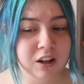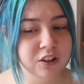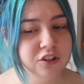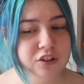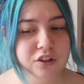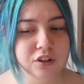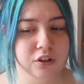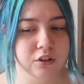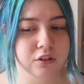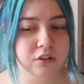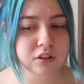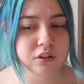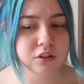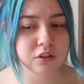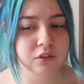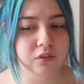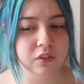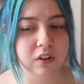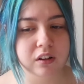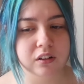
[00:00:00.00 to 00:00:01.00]
She soon
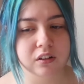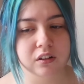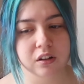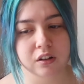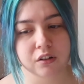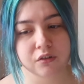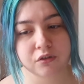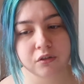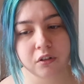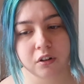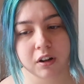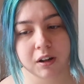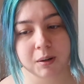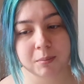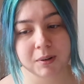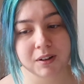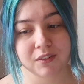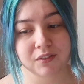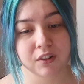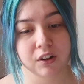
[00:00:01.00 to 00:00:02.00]
discovers that
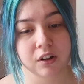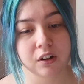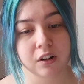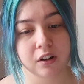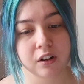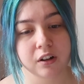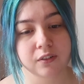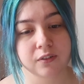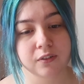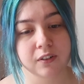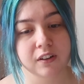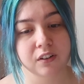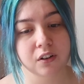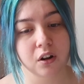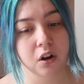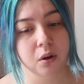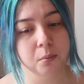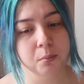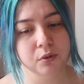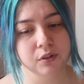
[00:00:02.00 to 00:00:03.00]
crime in real life is
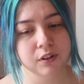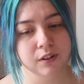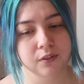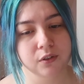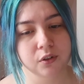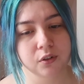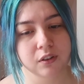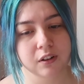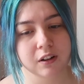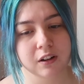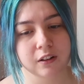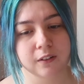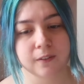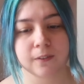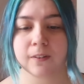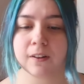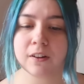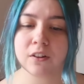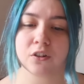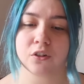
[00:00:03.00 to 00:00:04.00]
a lot more difficult than its
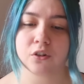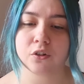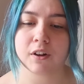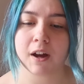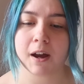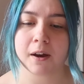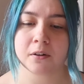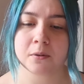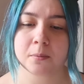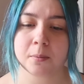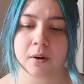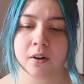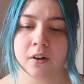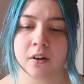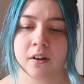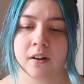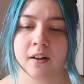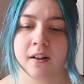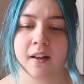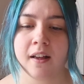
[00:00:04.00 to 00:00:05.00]
fictional
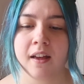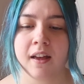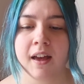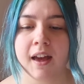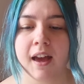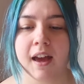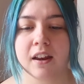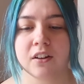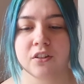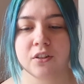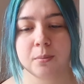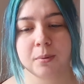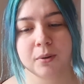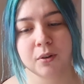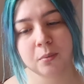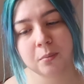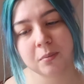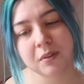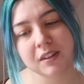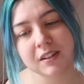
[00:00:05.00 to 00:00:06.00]
counterpart, and she
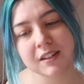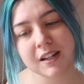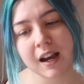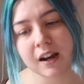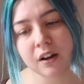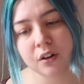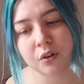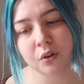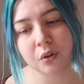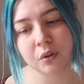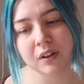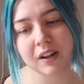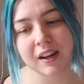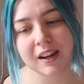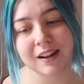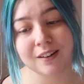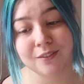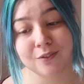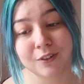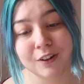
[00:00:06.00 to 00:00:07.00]
becomes tangled
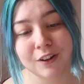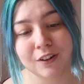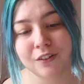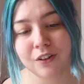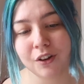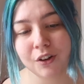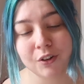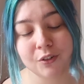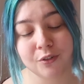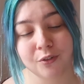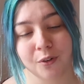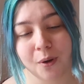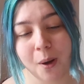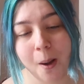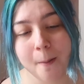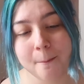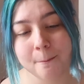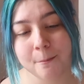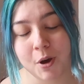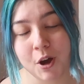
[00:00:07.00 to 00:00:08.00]
in a real life
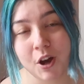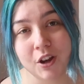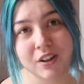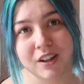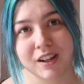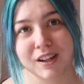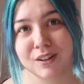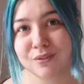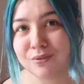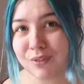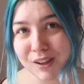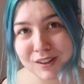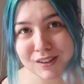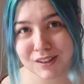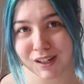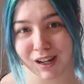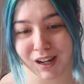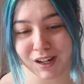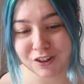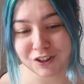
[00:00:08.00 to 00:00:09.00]
murder
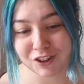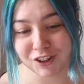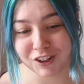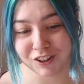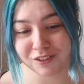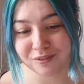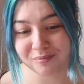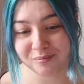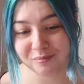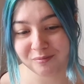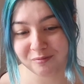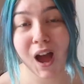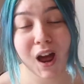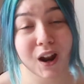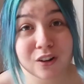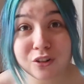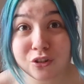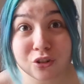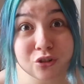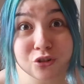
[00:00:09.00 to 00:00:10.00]
investigation.
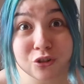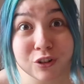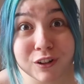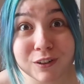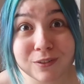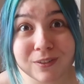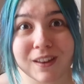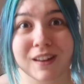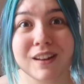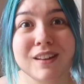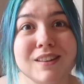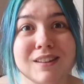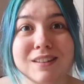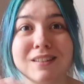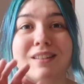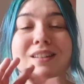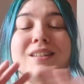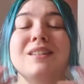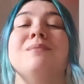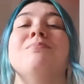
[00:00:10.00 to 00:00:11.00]
And I just truly feel like
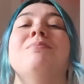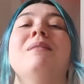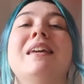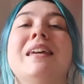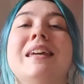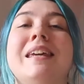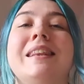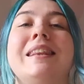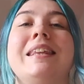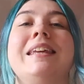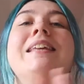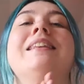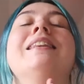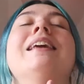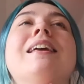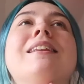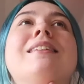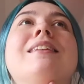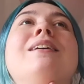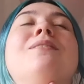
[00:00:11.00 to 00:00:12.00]
this is going to be the
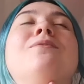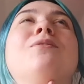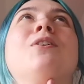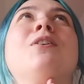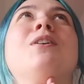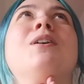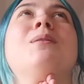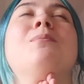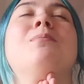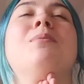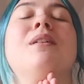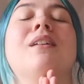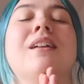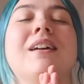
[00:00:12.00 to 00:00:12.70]
exact same vibe.